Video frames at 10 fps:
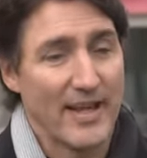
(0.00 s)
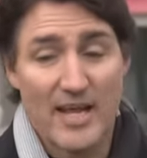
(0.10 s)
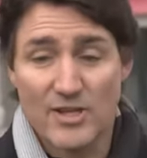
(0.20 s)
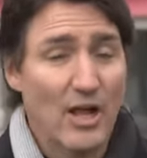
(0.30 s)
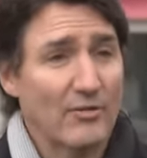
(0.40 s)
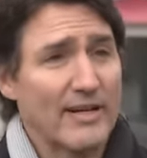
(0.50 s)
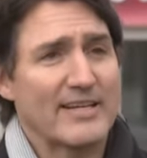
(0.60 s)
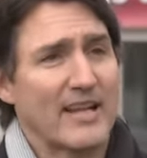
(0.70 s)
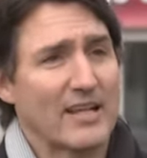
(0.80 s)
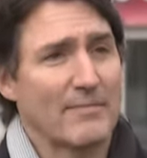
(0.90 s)
He's already
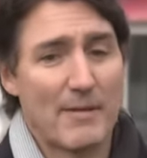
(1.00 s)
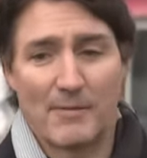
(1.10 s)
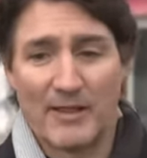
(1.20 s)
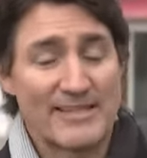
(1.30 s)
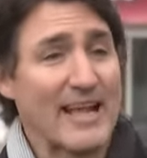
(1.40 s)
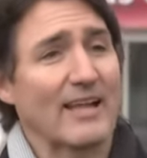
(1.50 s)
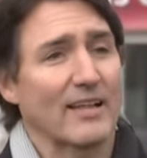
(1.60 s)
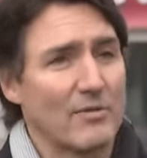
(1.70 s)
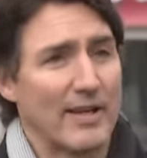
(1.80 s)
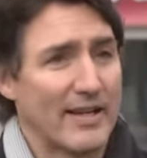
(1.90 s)
telling people
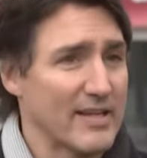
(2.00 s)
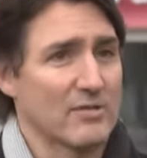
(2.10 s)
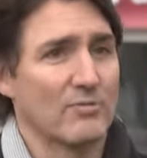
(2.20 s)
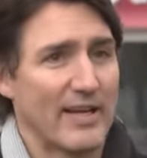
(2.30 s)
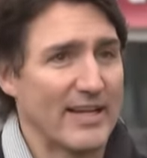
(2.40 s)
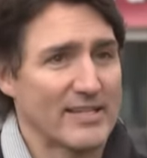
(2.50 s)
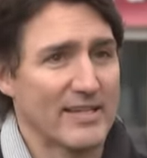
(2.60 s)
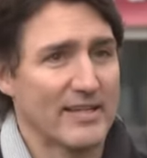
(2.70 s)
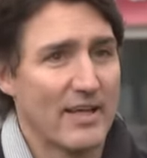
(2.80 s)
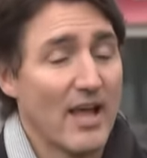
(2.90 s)
exactly what it is and what it isn't.